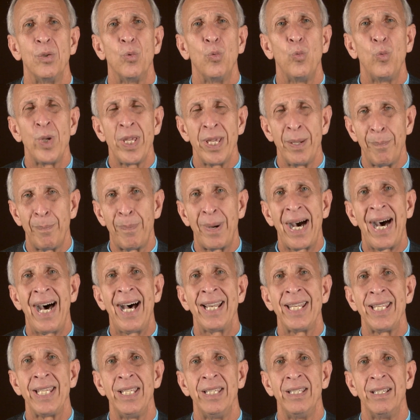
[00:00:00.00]
we
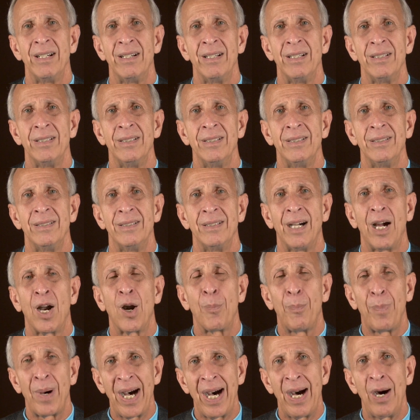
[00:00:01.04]
embody our
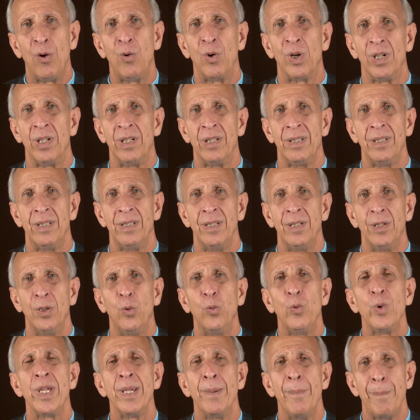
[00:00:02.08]
power.
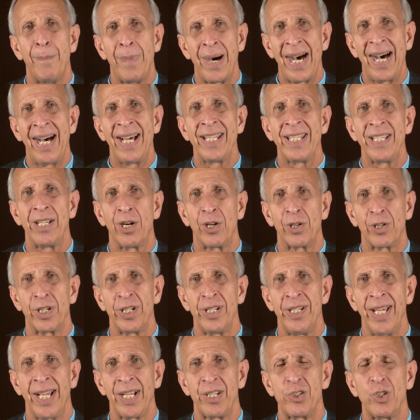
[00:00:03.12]
We embody our
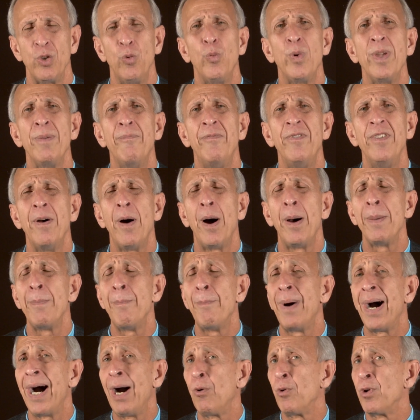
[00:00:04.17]
connection. We
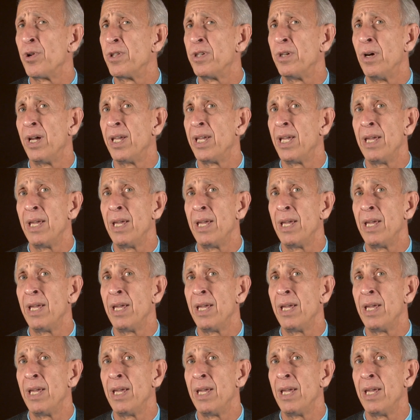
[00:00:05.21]
embody the